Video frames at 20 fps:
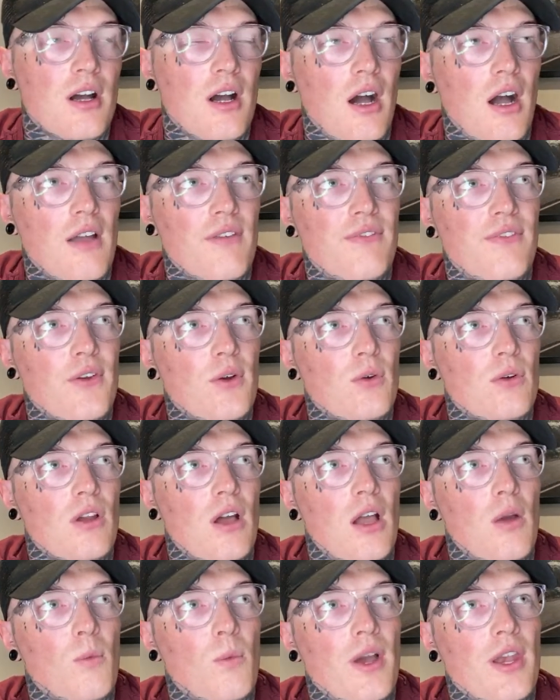I feel
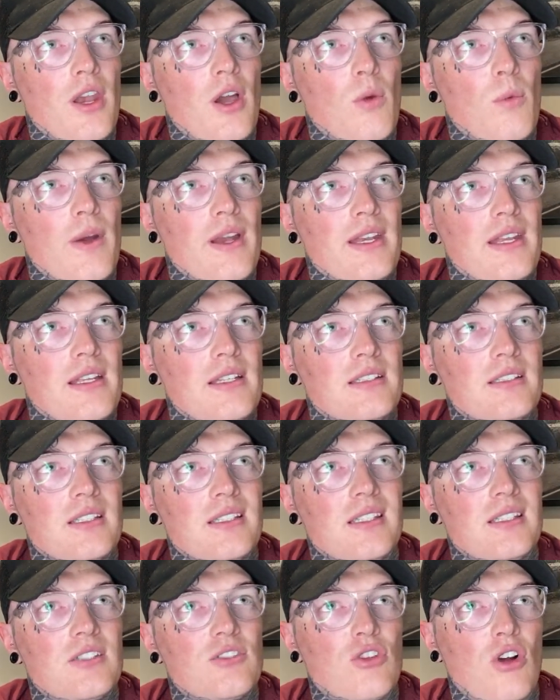like when I went into
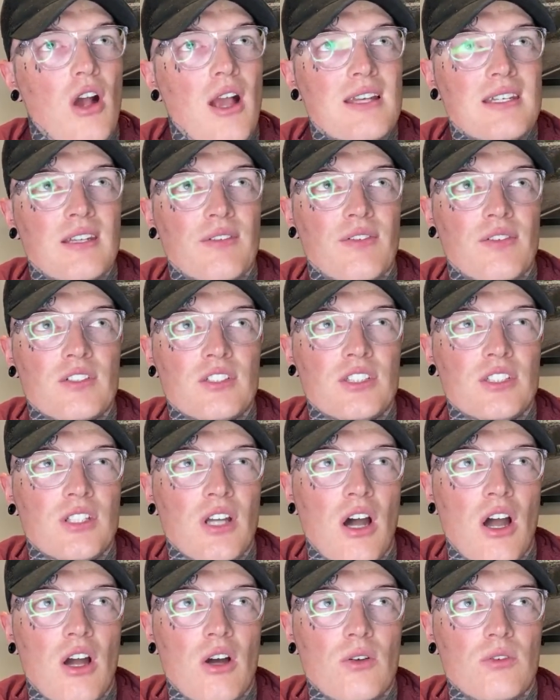trying different
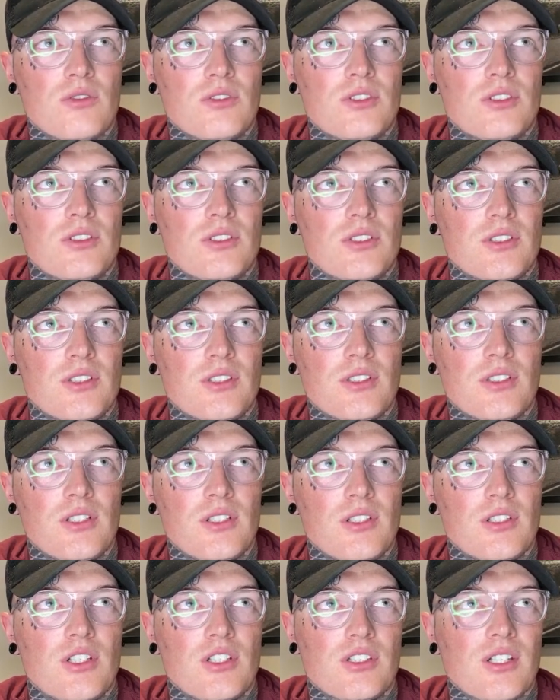styles,
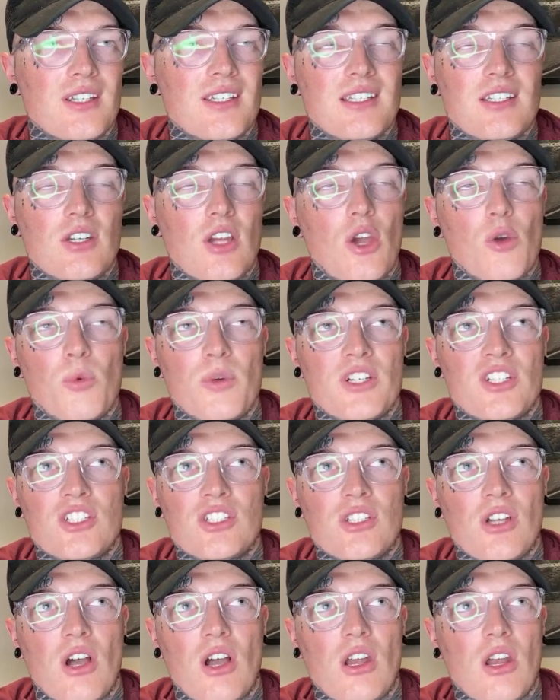because I didn't know which
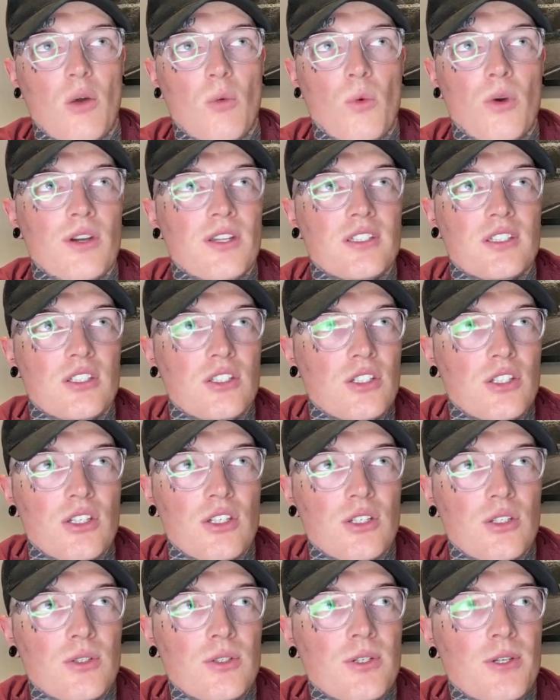style I wanted to
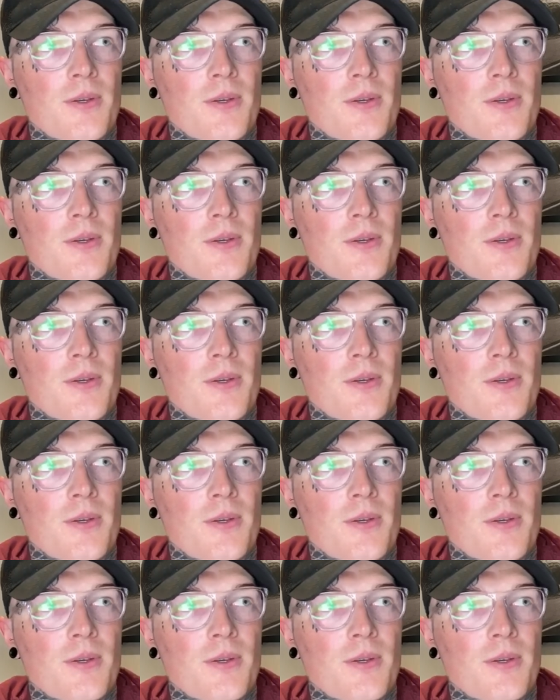do,